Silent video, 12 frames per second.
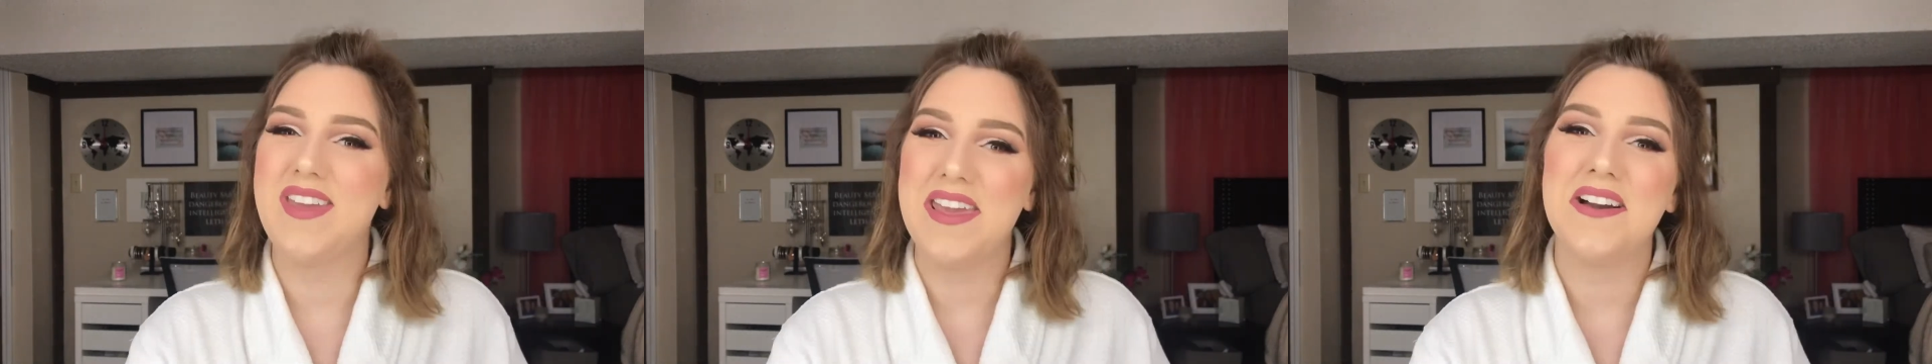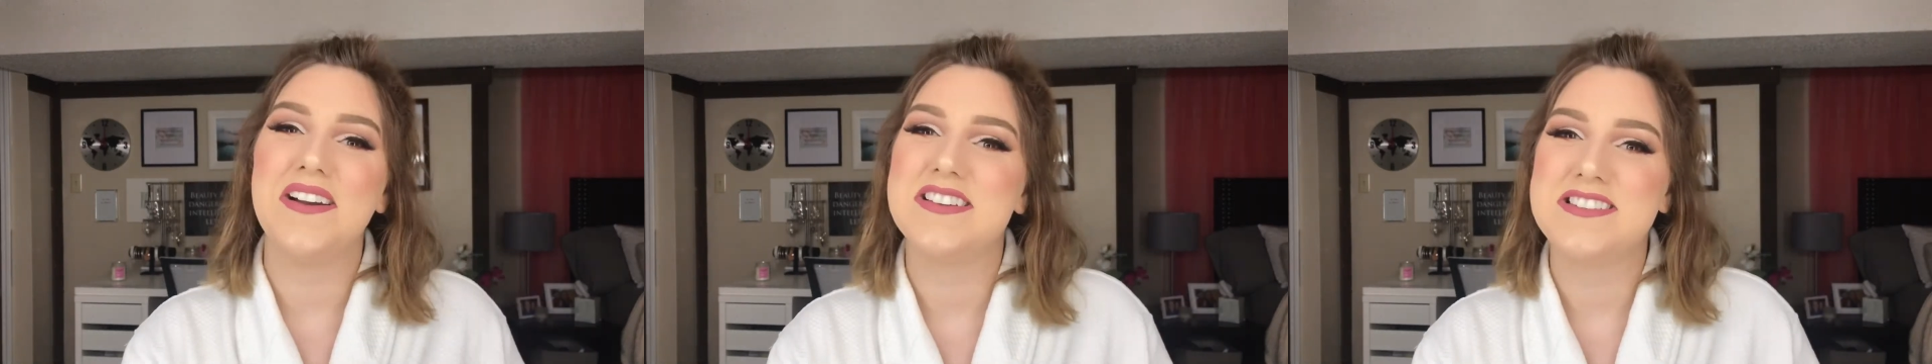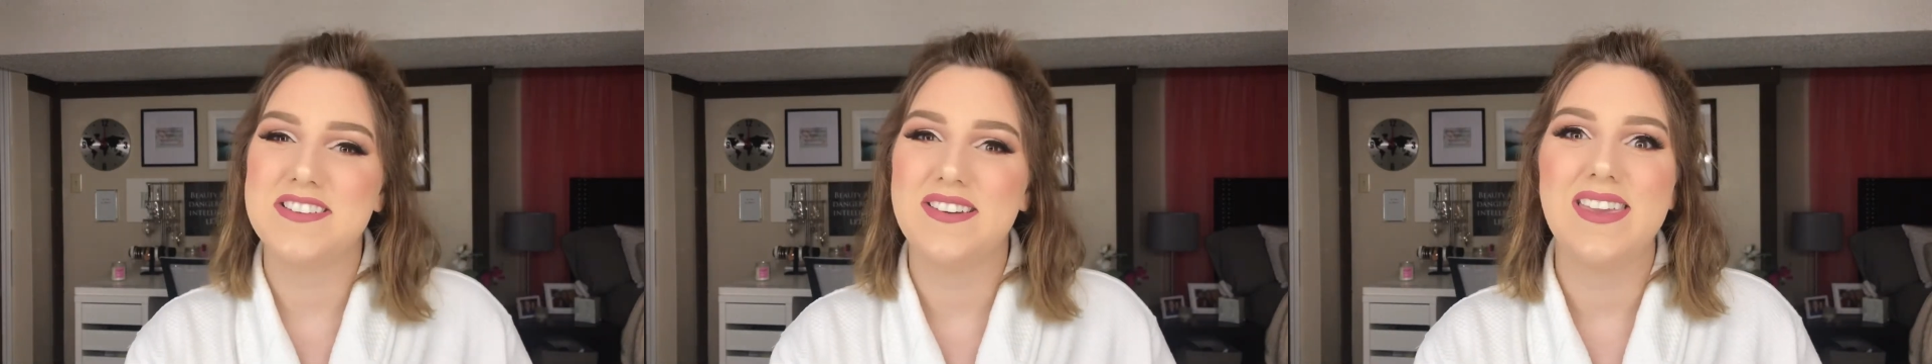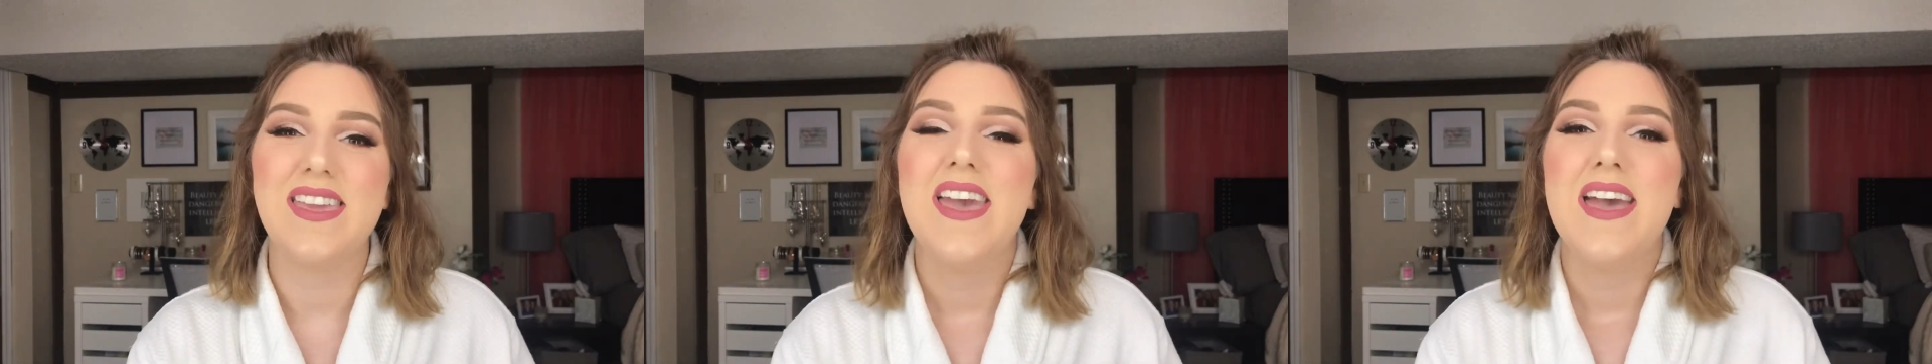we are
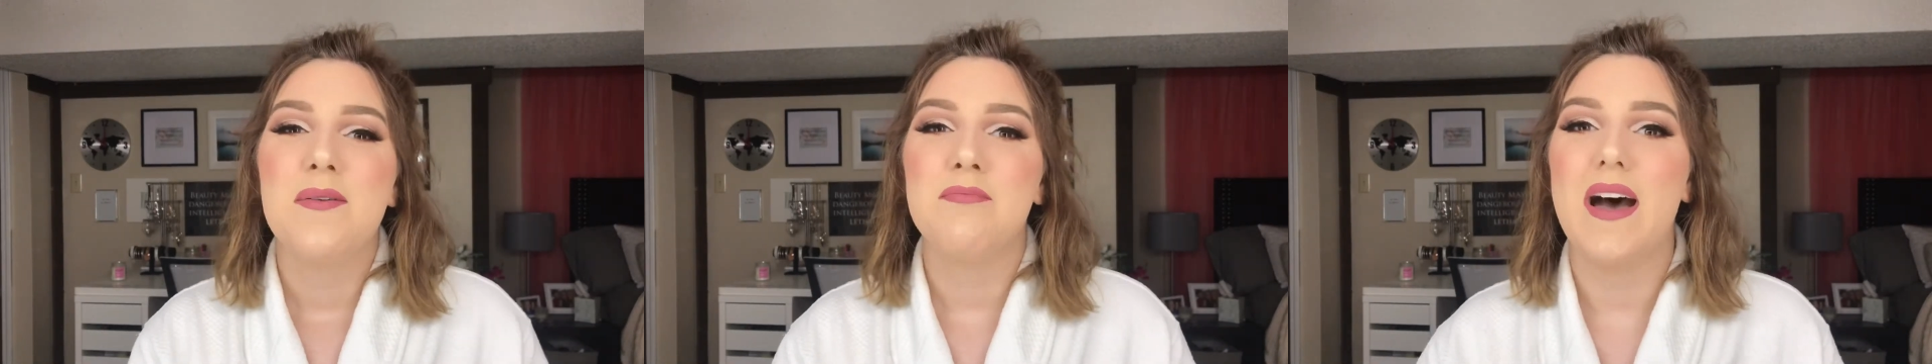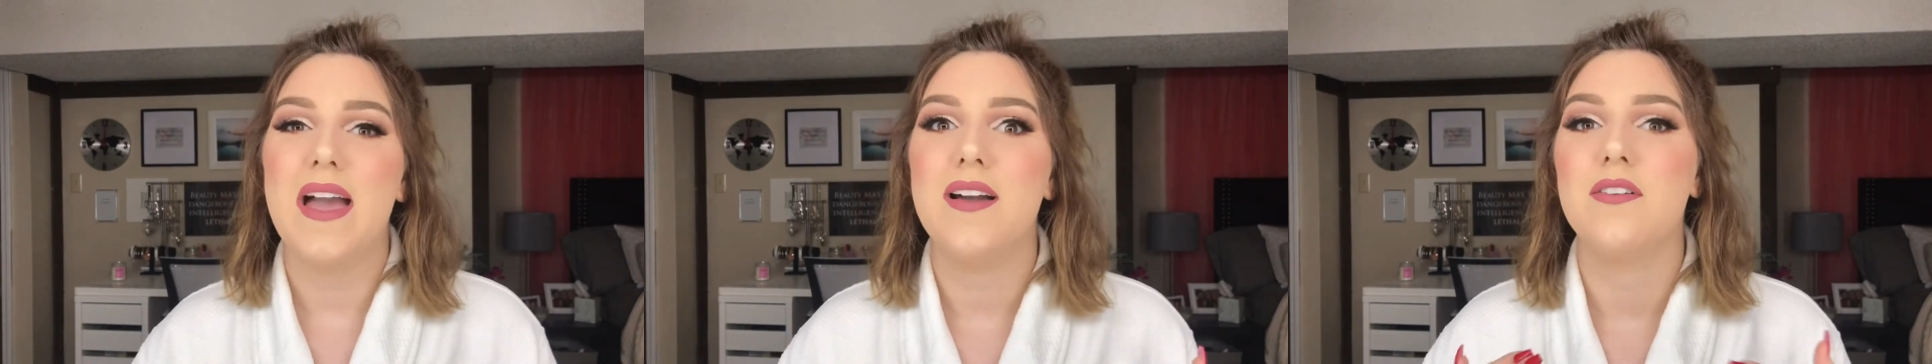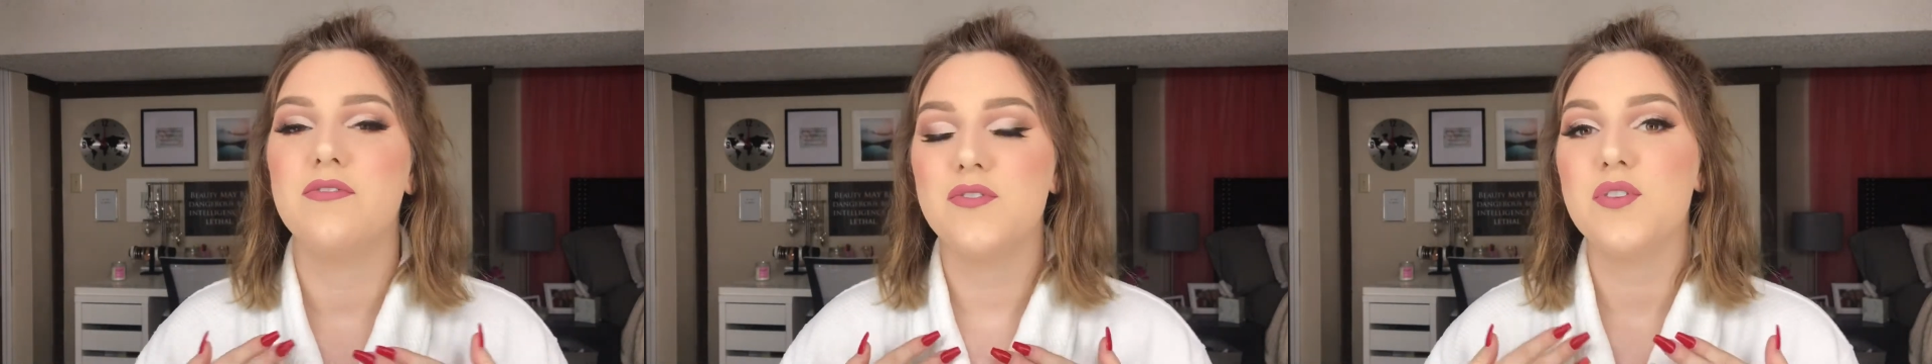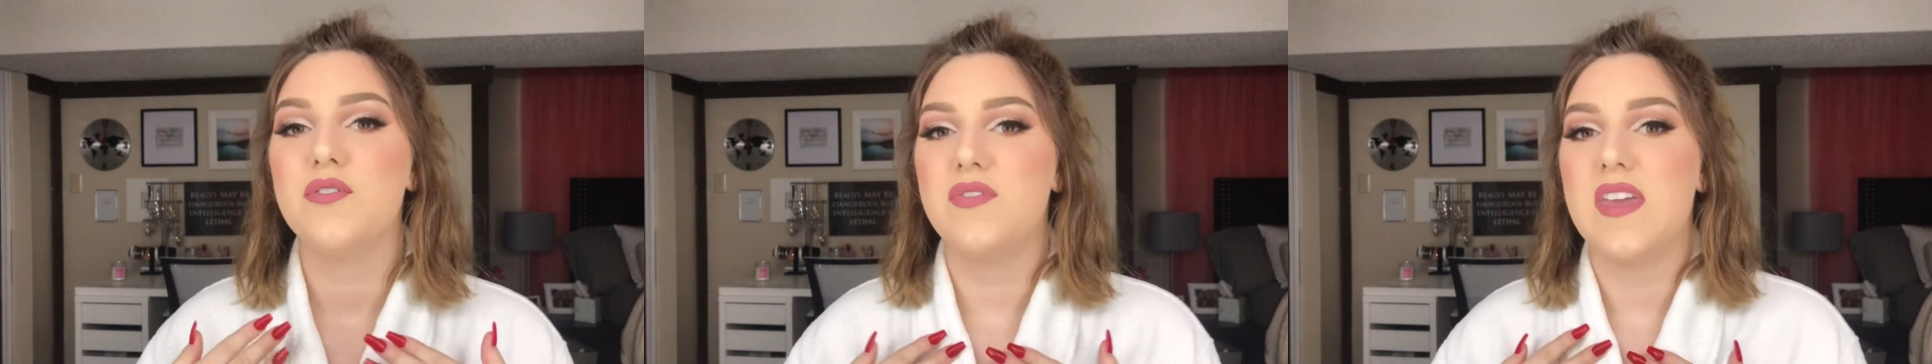doing my
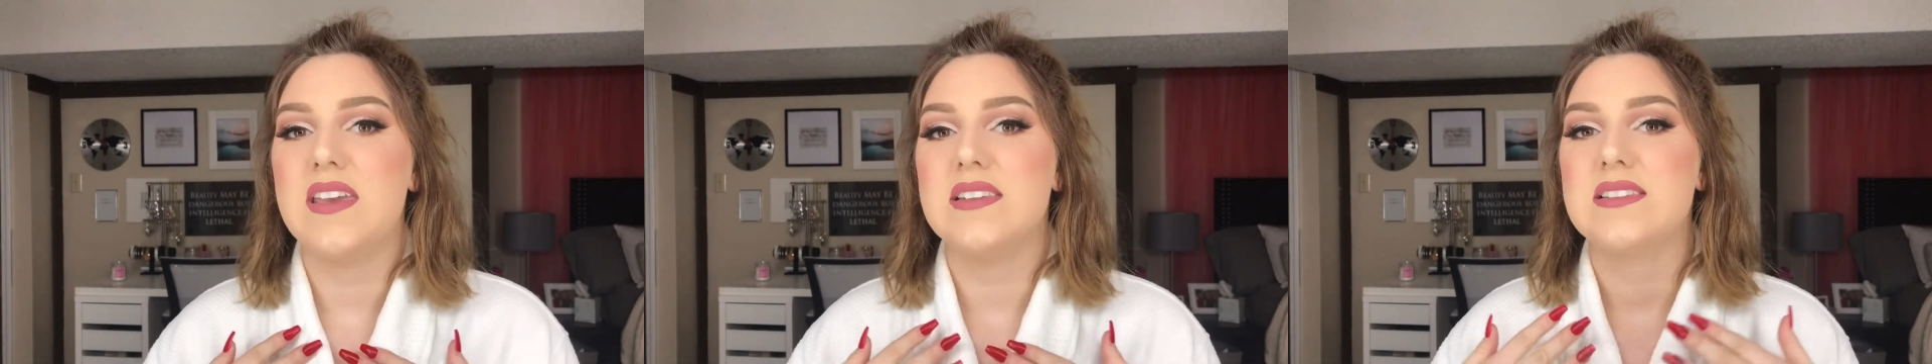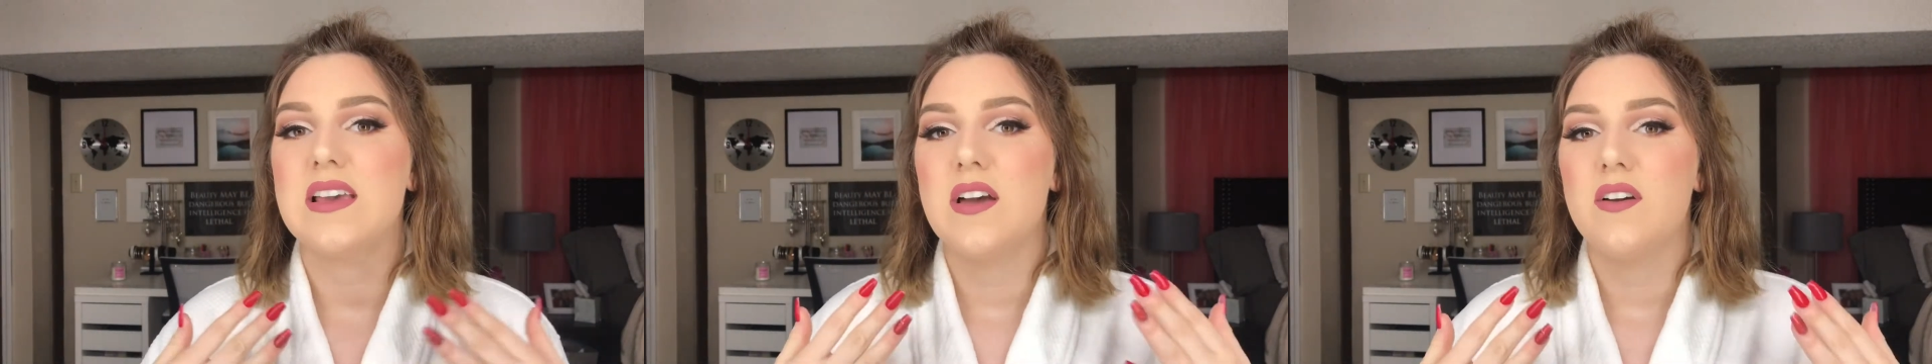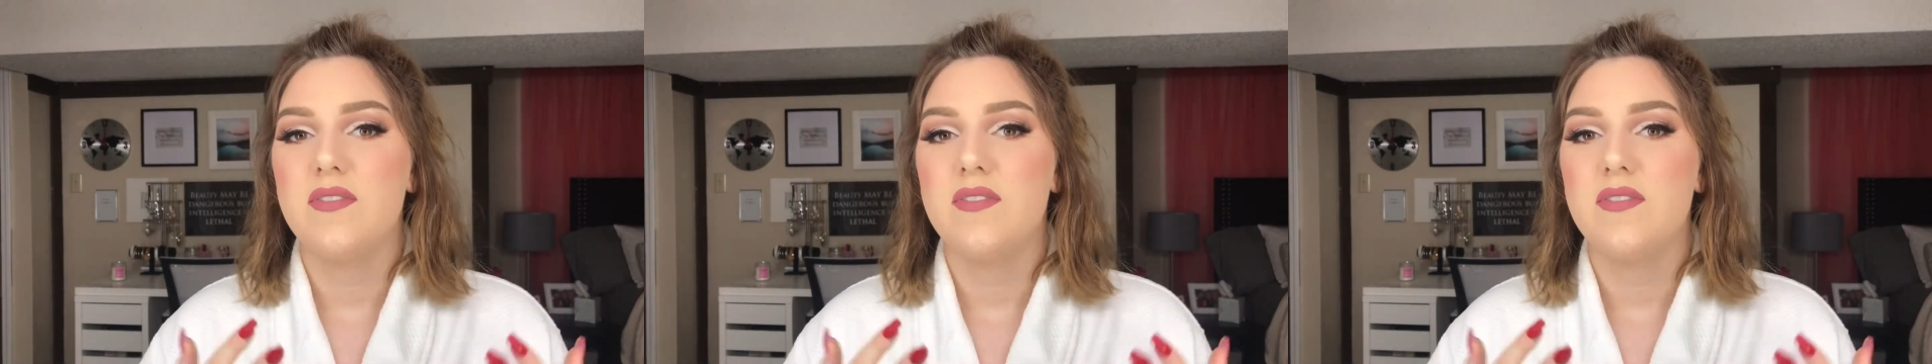full face